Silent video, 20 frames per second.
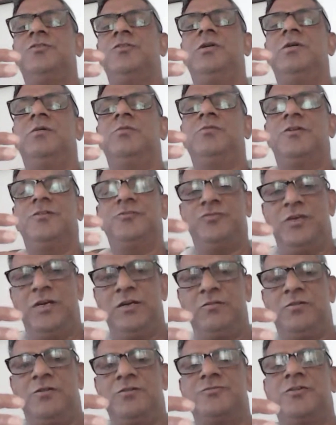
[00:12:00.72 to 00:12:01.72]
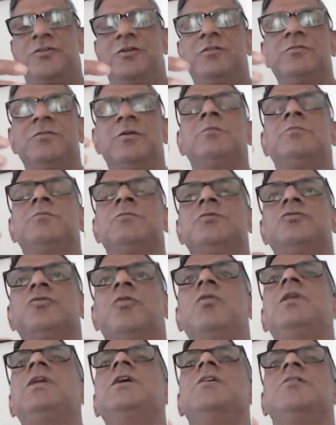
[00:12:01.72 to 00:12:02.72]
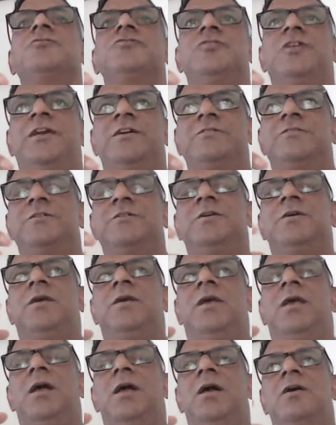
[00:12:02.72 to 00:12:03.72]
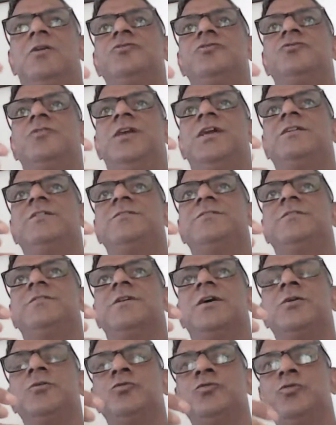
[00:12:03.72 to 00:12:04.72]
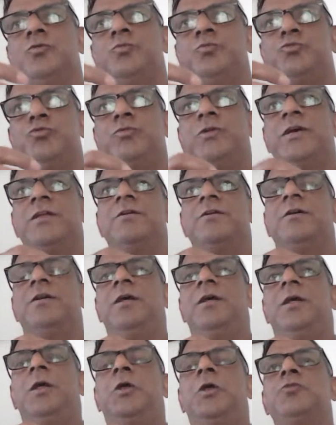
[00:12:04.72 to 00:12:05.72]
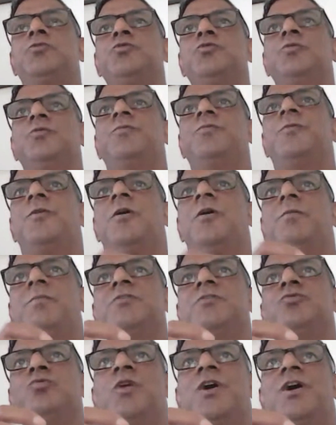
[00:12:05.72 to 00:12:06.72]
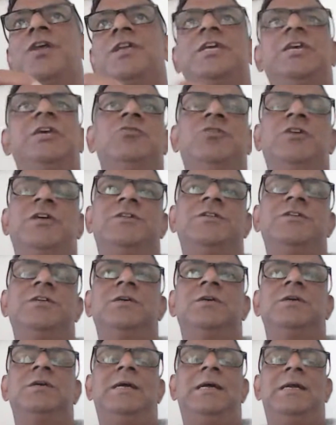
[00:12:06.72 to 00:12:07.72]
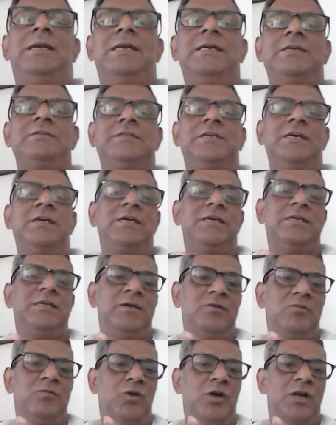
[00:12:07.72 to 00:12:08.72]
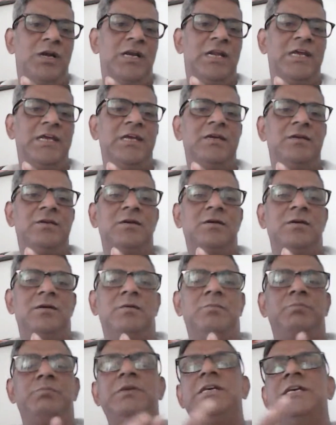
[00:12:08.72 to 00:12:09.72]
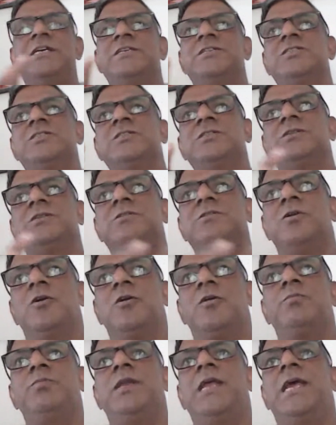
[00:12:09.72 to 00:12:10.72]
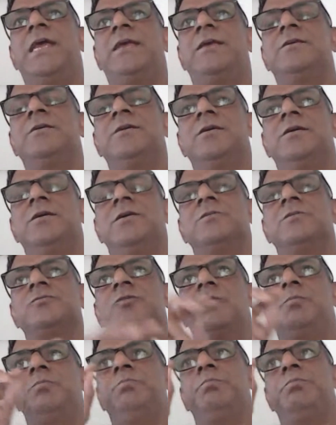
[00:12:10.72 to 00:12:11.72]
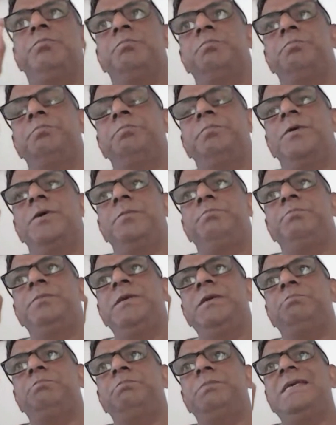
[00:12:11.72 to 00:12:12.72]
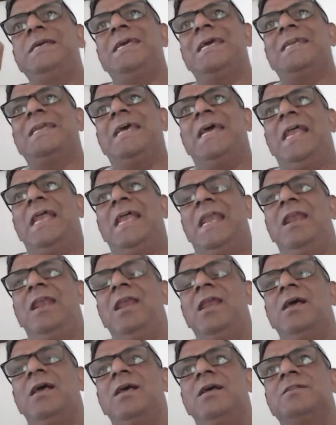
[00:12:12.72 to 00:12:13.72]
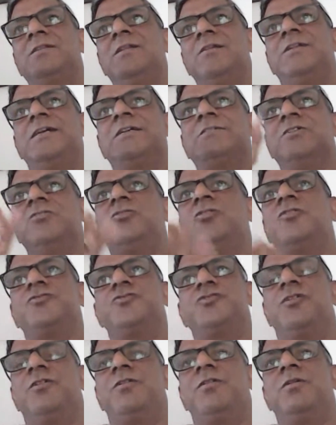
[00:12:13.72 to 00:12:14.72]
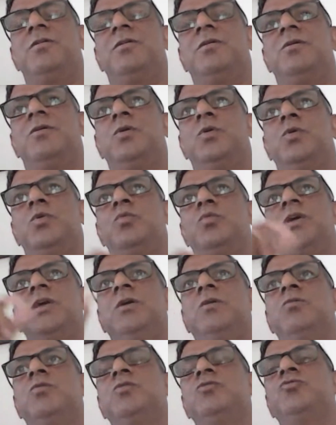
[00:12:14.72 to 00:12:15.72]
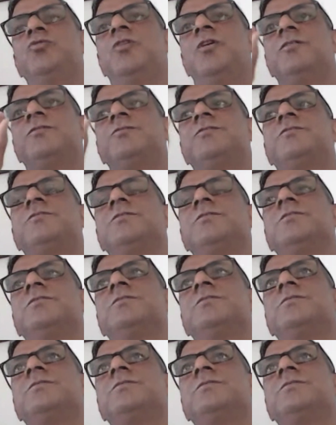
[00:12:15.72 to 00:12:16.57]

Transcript: we are talking of consonant cluster, so only consonants. Consonants group together to form as one unit. Let's say in a word like please or play. So P and L, now that's a cluster. We do not